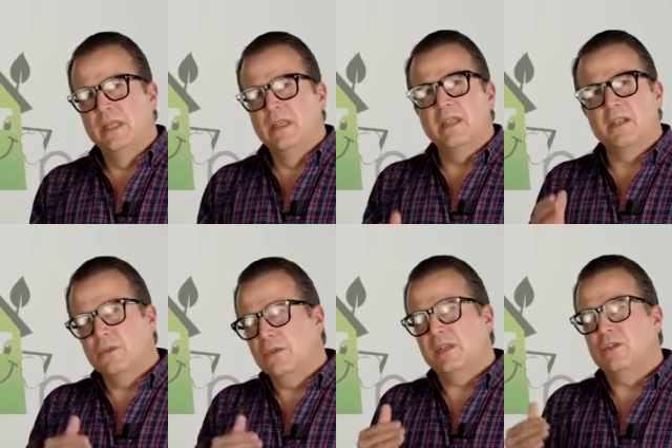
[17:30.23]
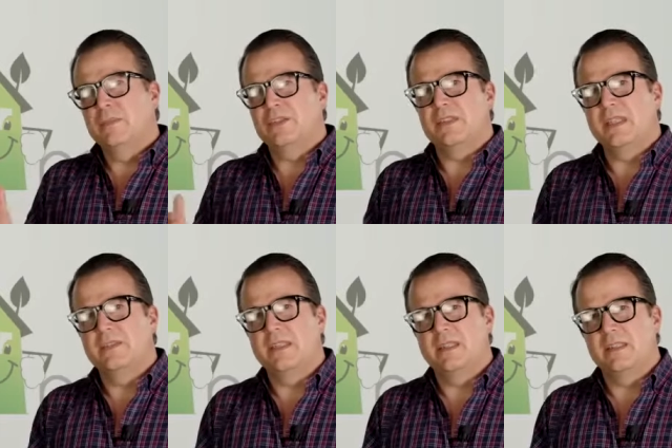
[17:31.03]
including a whole bunch of safety
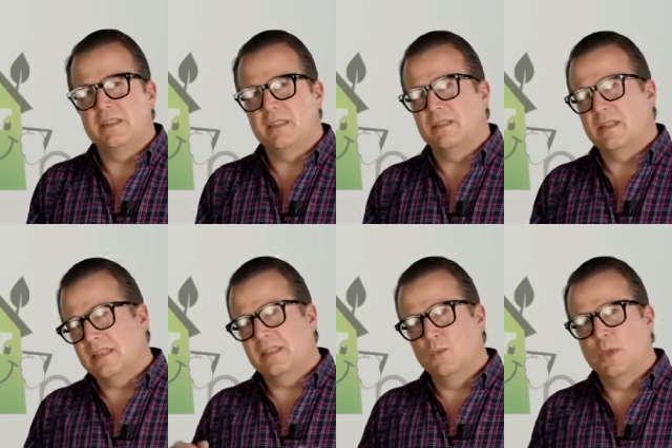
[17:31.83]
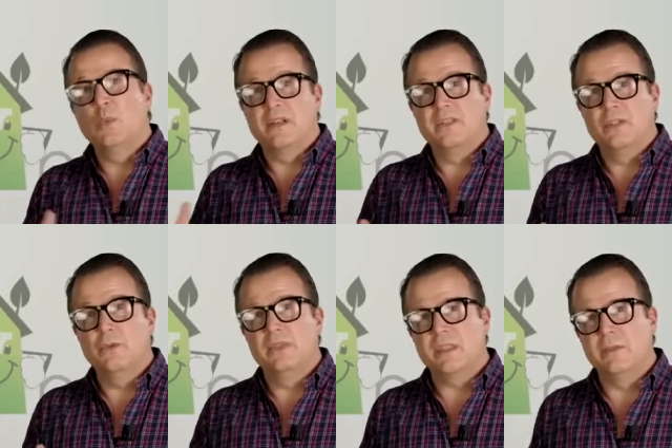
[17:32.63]
tests, because the last thing we want to do is
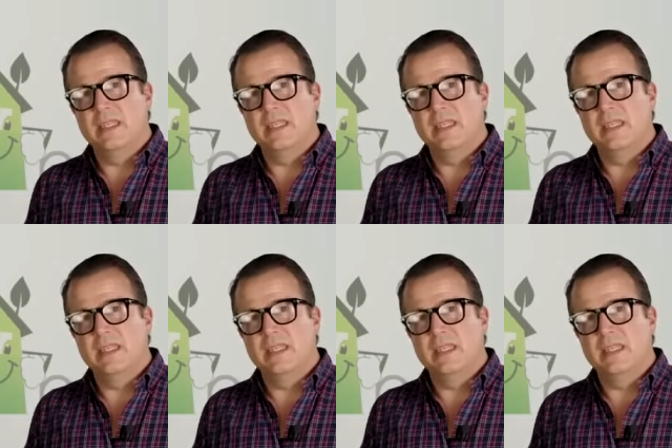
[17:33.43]
come in